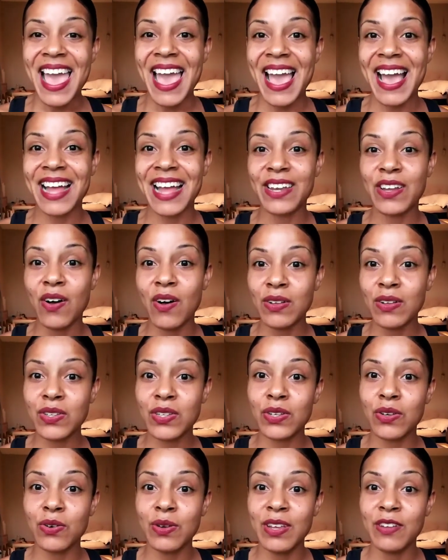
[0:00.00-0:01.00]
And
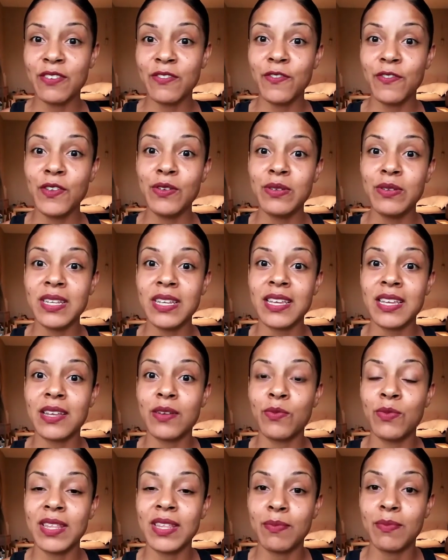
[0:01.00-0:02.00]
also infusing
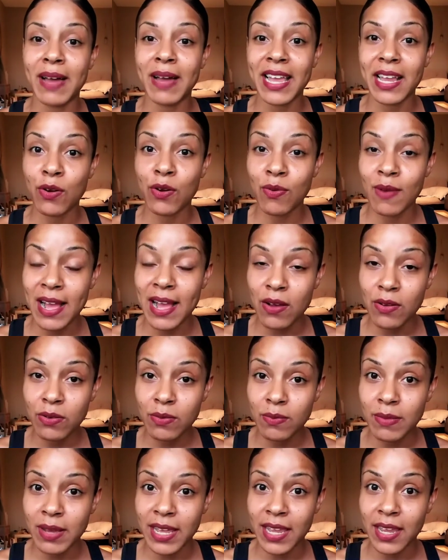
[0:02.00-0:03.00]
it with my crown
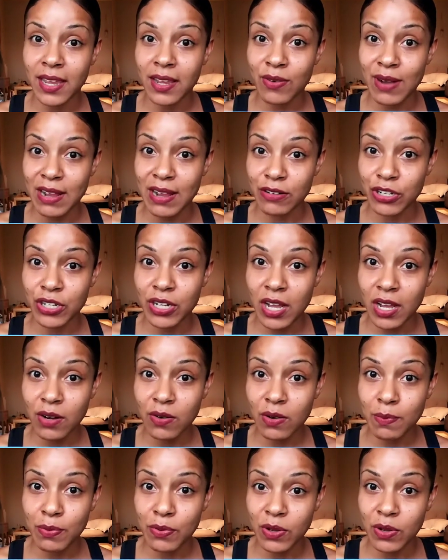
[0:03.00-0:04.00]

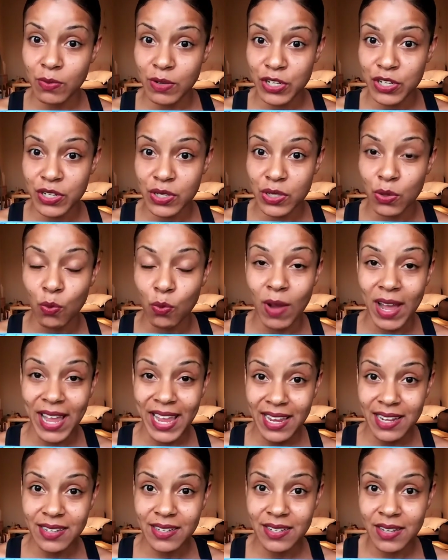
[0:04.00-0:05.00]
chakra point, which is the
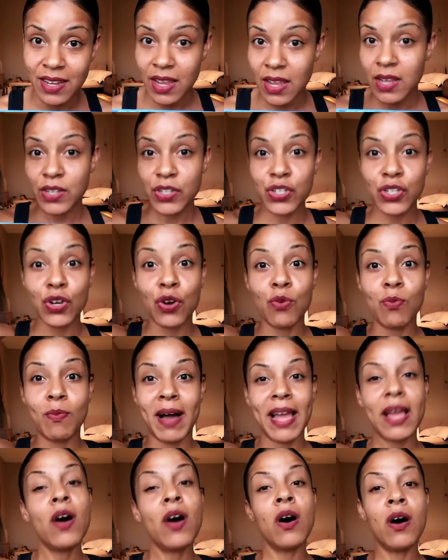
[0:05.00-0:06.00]
white. So
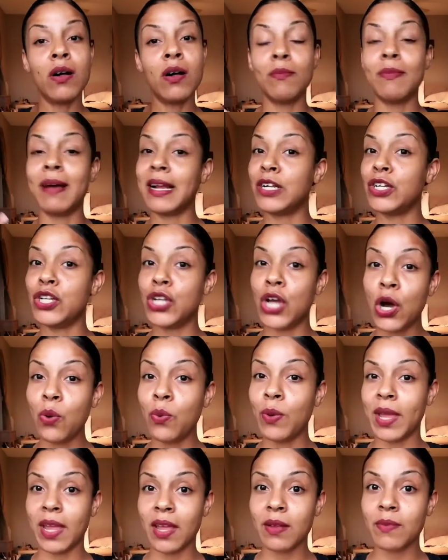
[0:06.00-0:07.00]
my
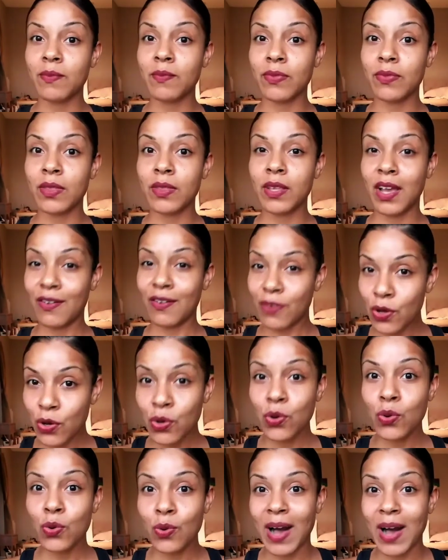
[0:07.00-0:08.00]
knowing of
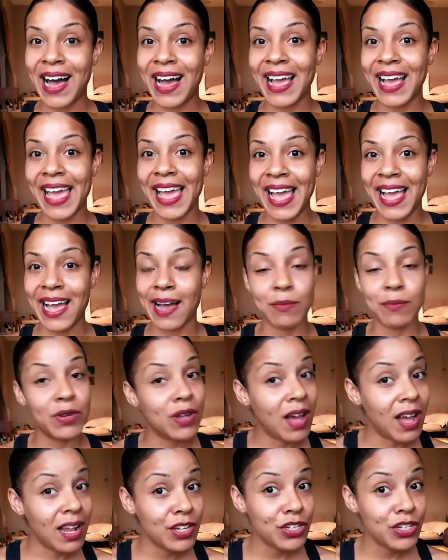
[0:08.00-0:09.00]
who I am,
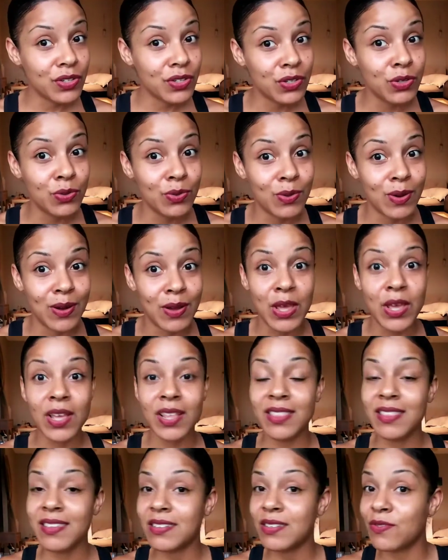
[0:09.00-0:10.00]
not just who
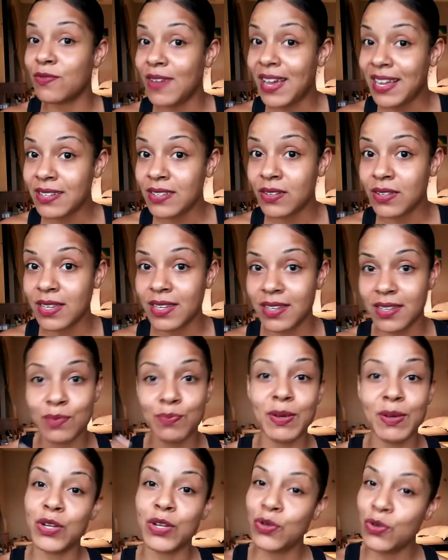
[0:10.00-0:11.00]
this vessel is,
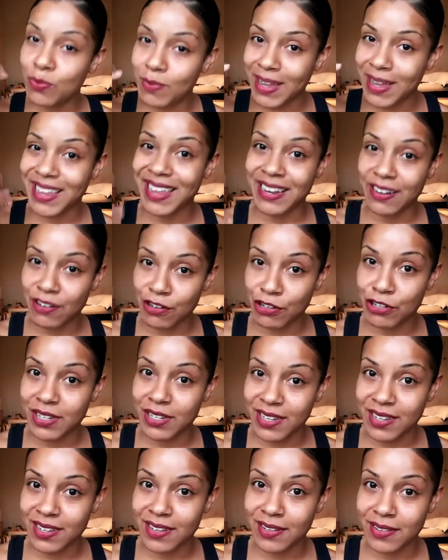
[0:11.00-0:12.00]
but who my
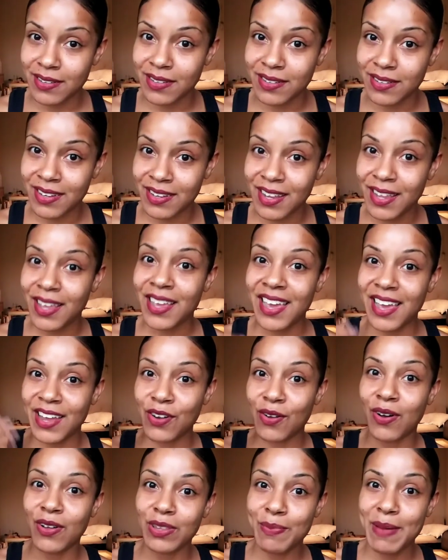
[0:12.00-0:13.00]
energy is
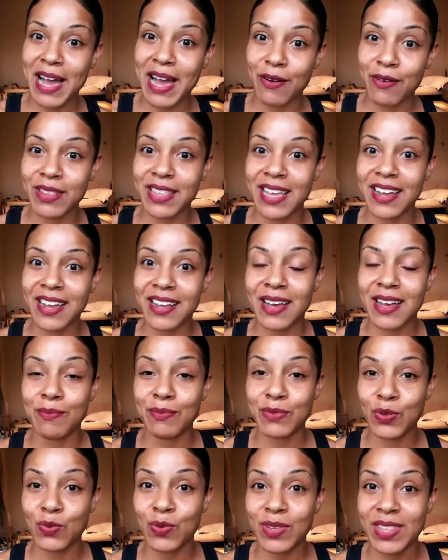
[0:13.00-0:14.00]
and all the power that
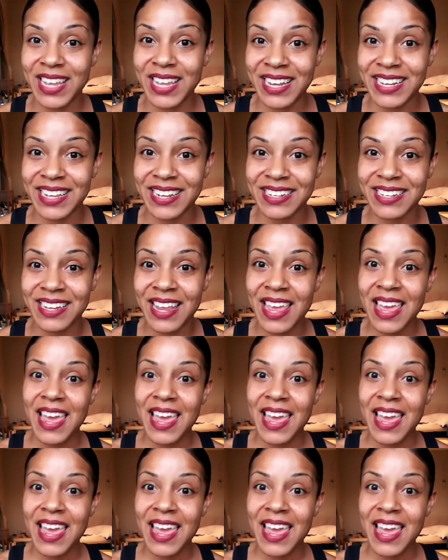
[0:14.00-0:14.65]
comes within it.